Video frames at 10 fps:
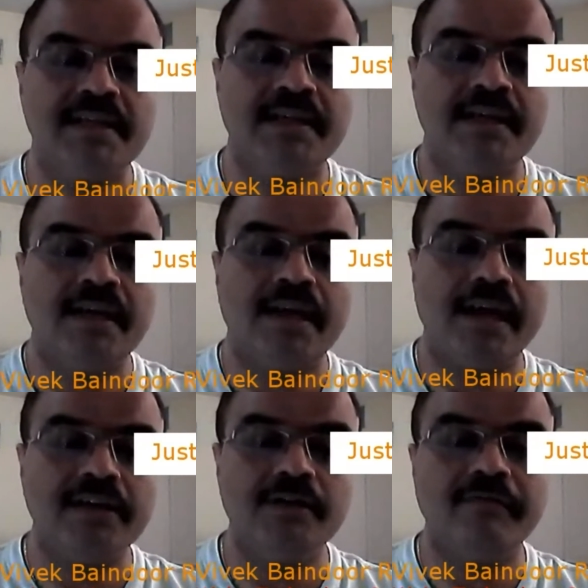Are
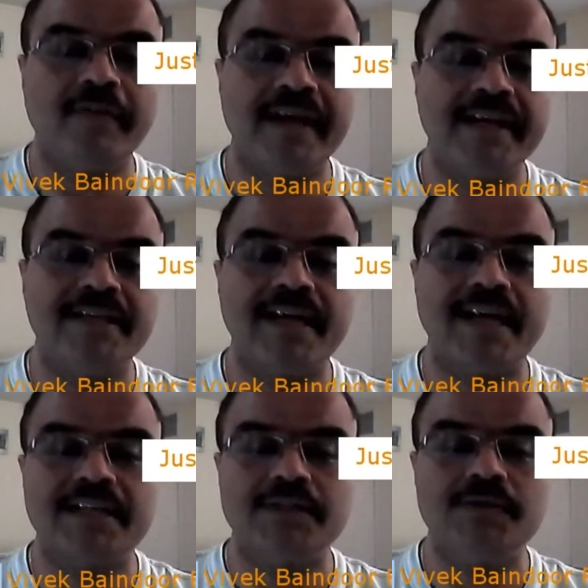you finding
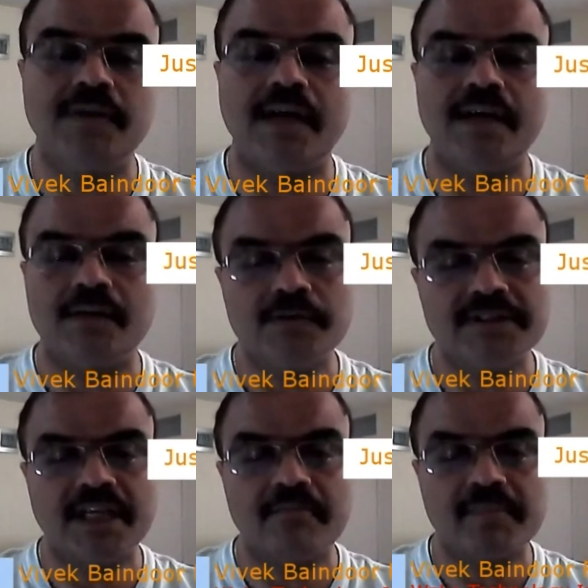that you are
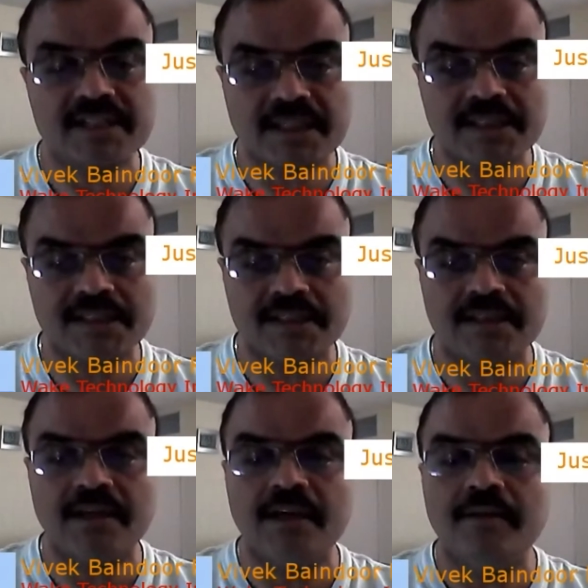losing business
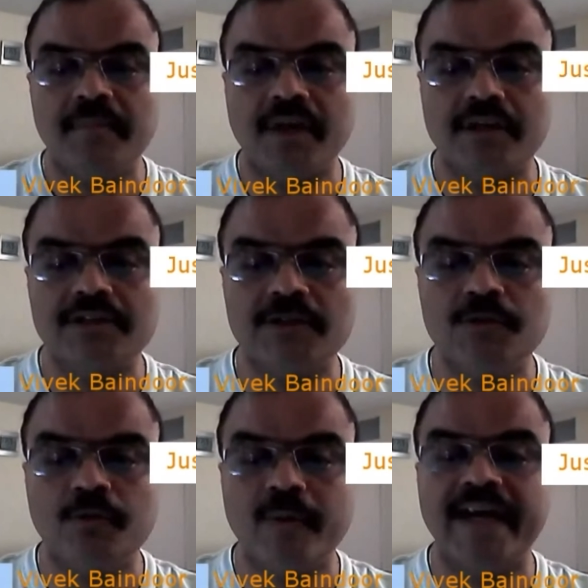because you
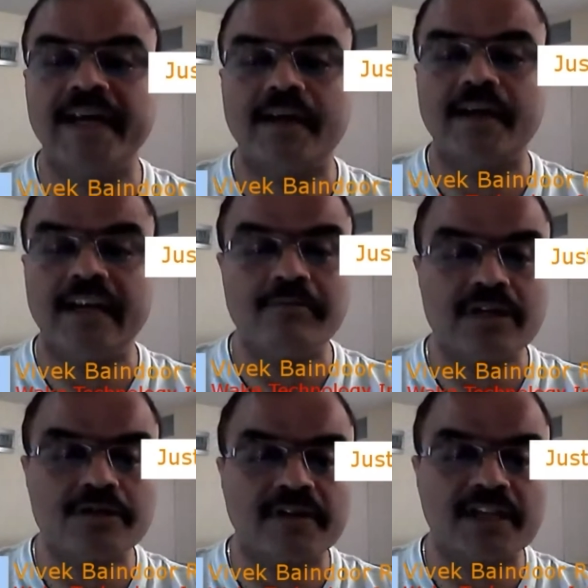were unable
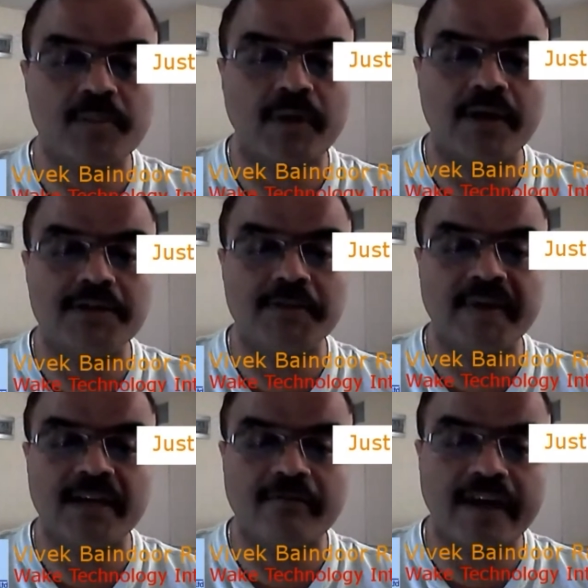to respond to
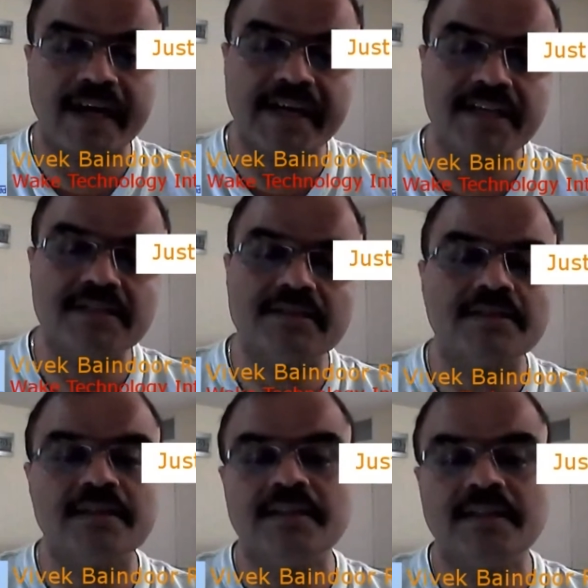inquiries
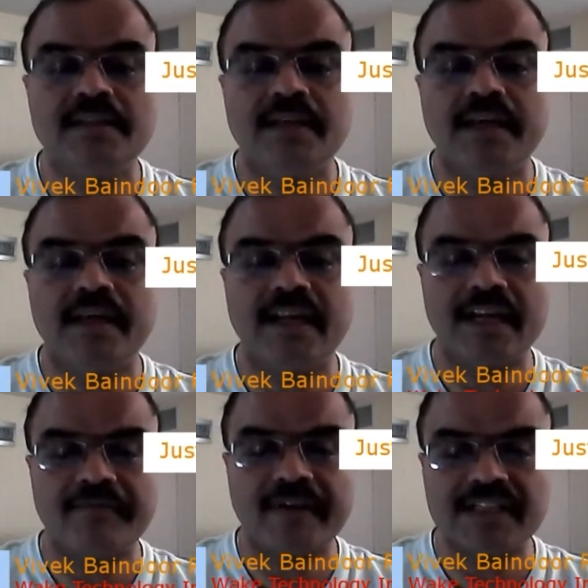in an
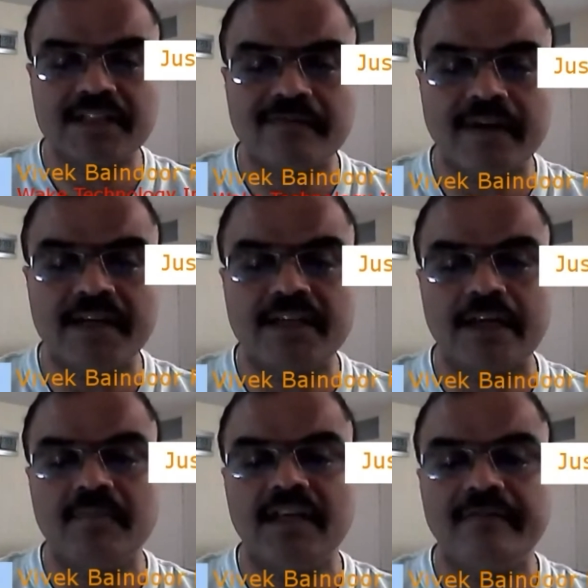effective and
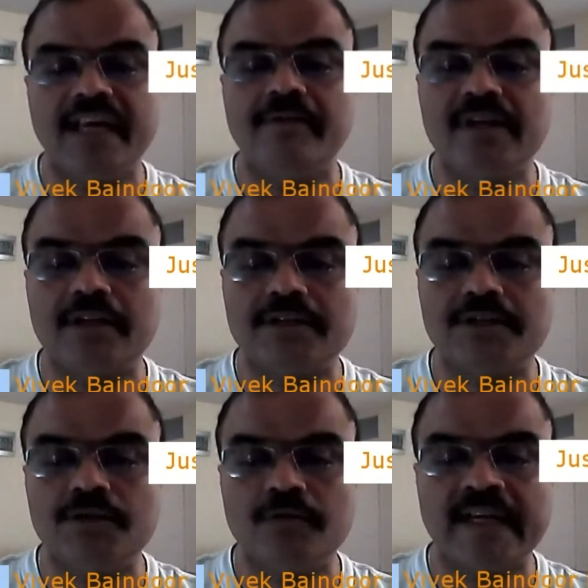timely way because
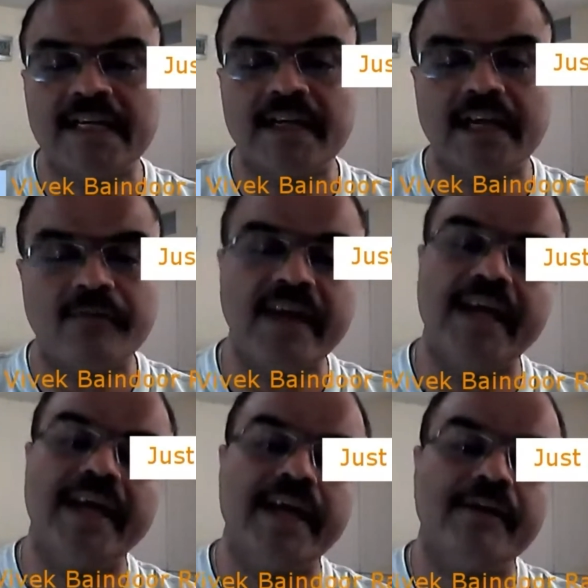you were away
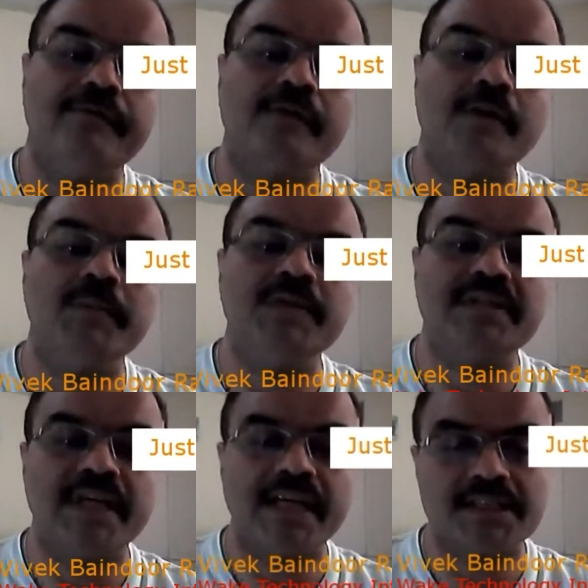from your
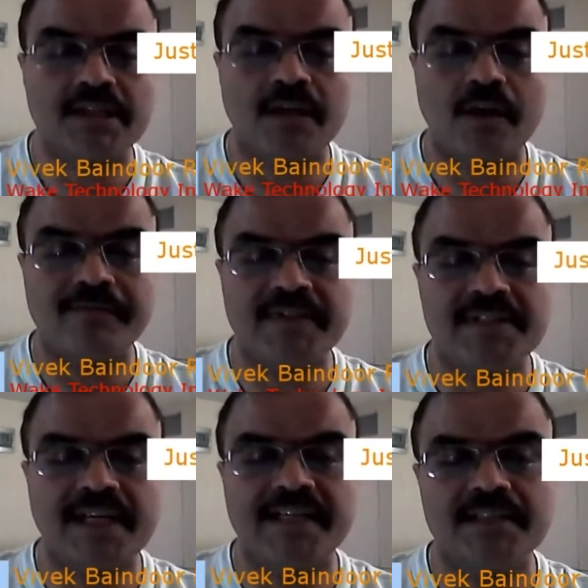traditional office
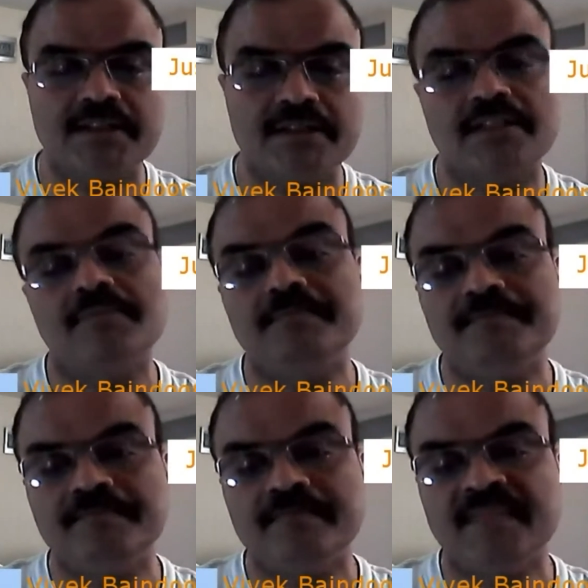IT system?
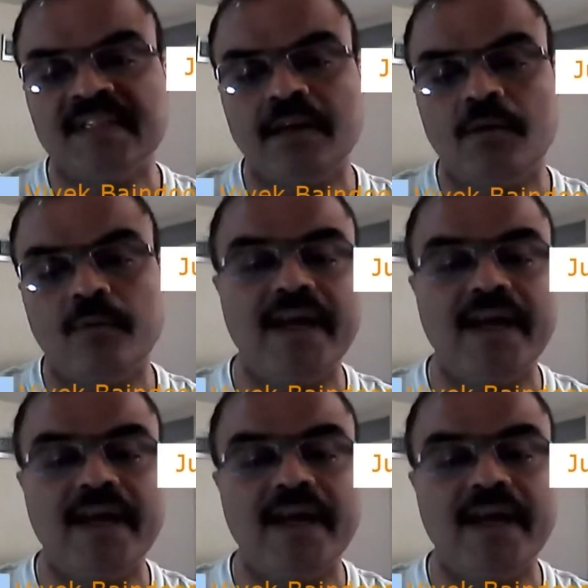Well,